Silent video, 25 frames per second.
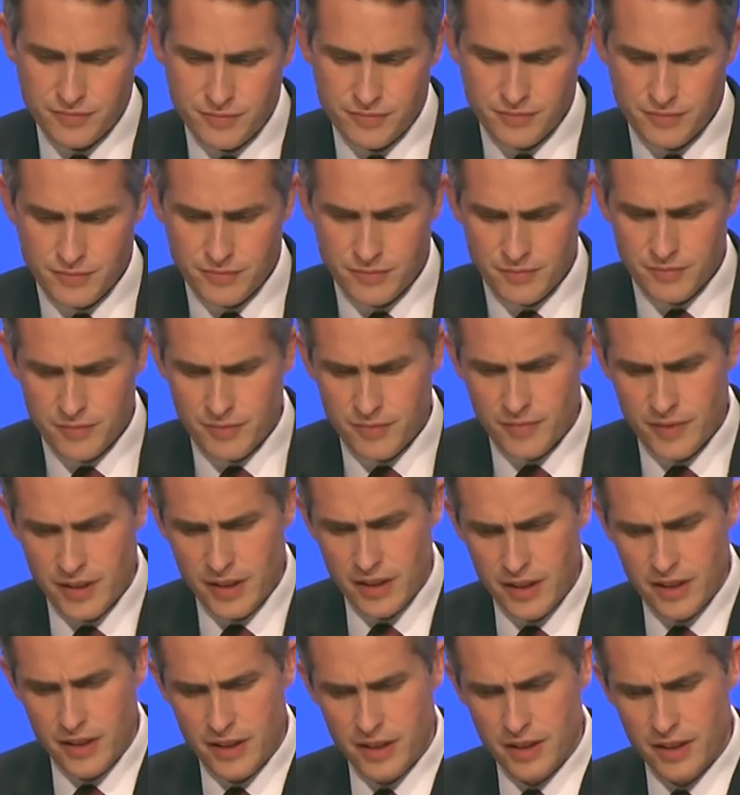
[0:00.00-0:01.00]

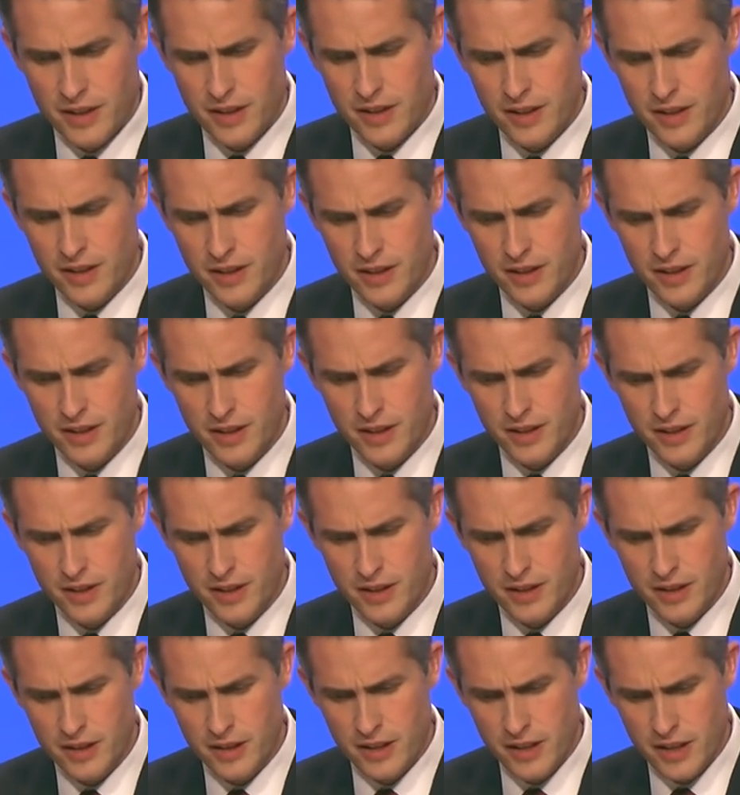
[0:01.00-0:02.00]

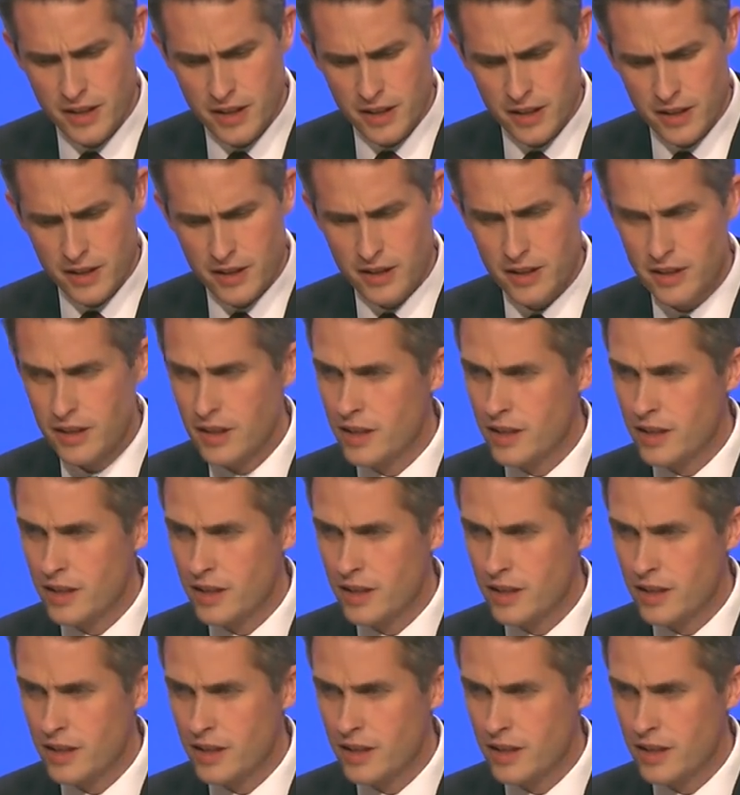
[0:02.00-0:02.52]
Nothing is said.